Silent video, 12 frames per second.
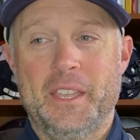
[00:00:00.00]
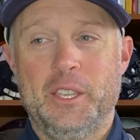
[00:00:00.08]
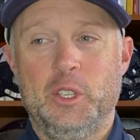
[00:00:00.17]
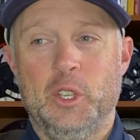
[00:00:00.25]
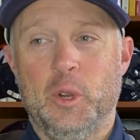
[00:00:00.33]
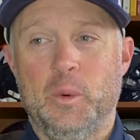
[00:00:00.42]

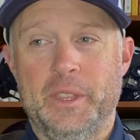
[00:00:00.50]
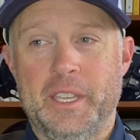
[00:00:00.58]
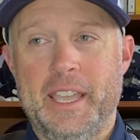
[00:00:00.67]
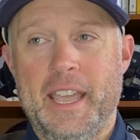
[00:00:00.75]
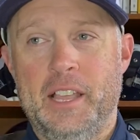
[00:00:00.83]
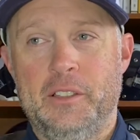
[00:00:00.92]
You know, when the
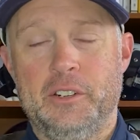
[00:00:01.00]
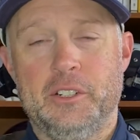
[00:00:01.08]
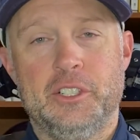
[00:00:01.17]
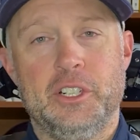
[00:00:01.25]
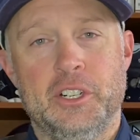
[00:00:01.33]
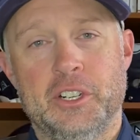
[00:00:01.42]
calendar
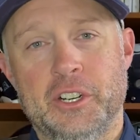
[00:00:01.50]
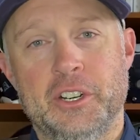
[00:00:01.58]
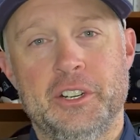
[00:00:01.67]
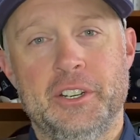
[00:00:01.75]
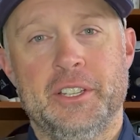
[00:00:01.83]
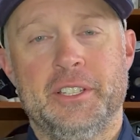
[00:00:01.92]

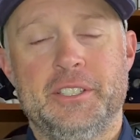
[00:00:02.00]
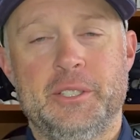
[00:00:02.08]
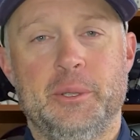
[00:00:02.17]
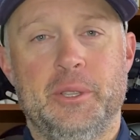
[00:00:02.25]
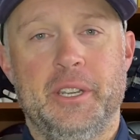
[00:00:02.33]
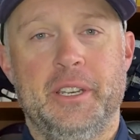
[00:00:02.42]
turned
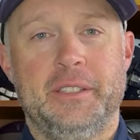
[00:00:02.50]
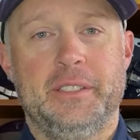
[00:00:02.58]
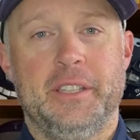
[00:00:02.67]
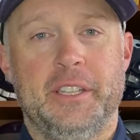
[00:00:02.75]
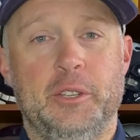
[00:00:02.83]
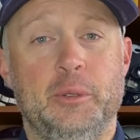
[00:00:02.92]
to
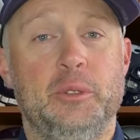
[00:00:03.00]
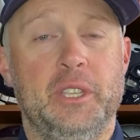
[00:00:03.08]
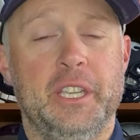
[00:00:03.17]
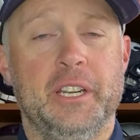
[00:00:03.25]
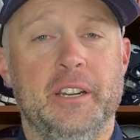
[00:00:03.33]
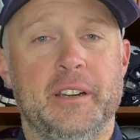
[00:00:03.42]
the new
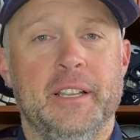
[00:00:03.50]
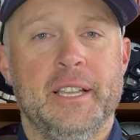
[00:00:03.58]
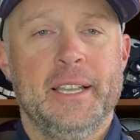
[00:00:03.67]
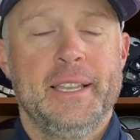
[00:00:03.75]
year,